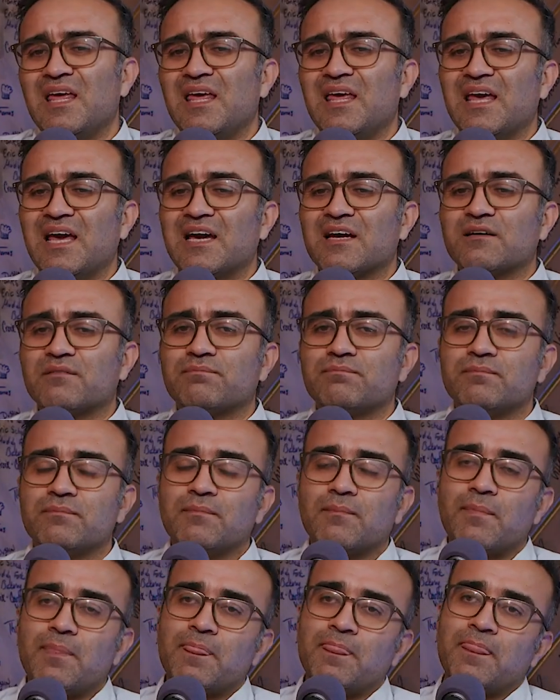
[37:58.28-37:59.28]
a
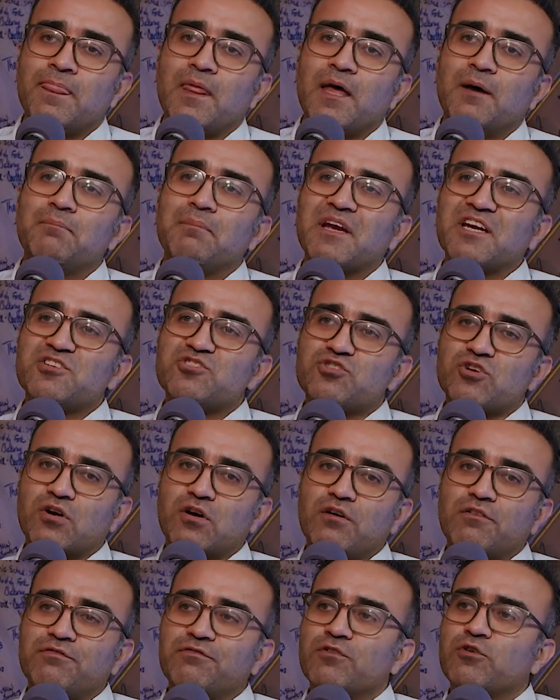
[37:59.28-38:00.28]
mixture
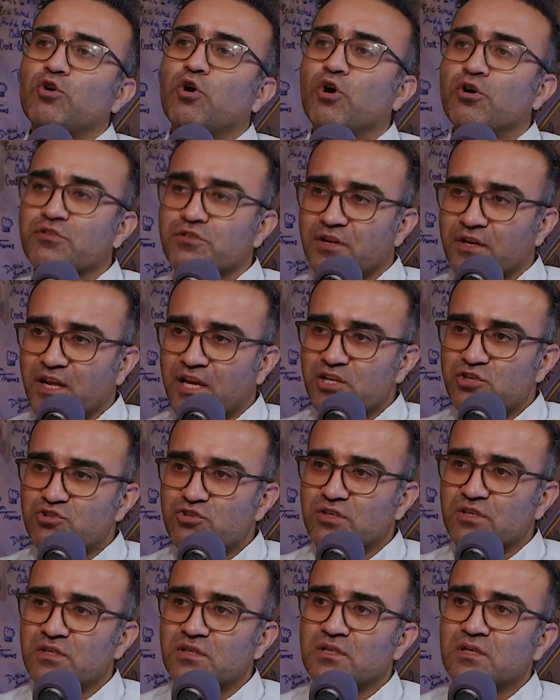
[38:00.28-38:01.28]
of
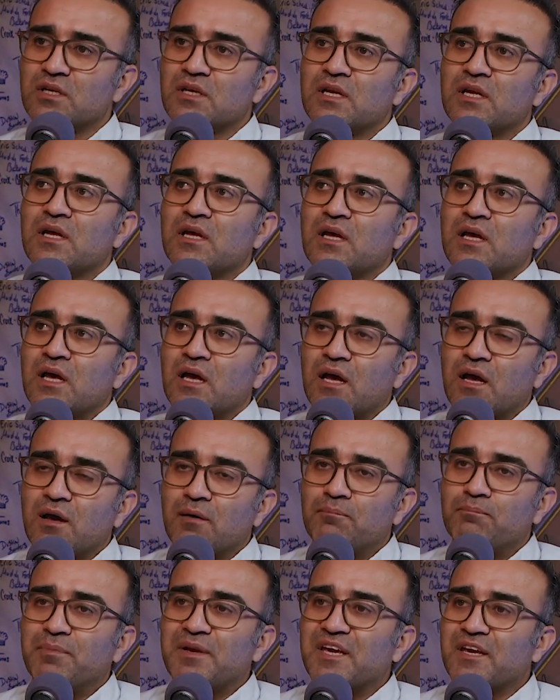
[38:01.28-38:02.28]
coordination,
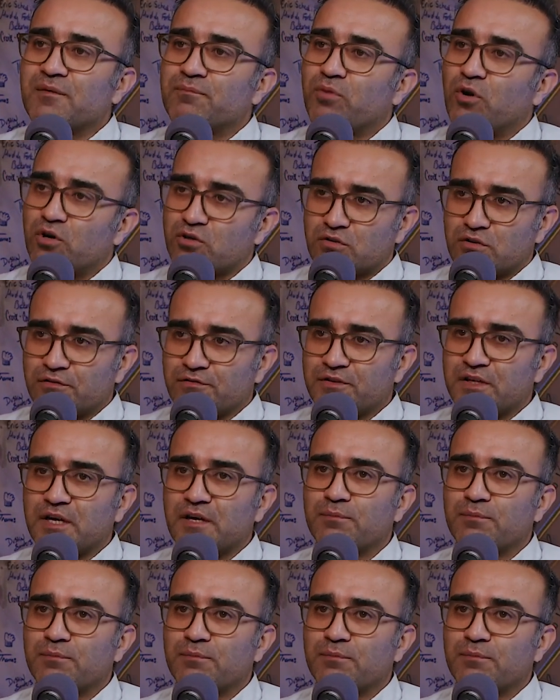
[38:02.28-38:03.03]
being part of the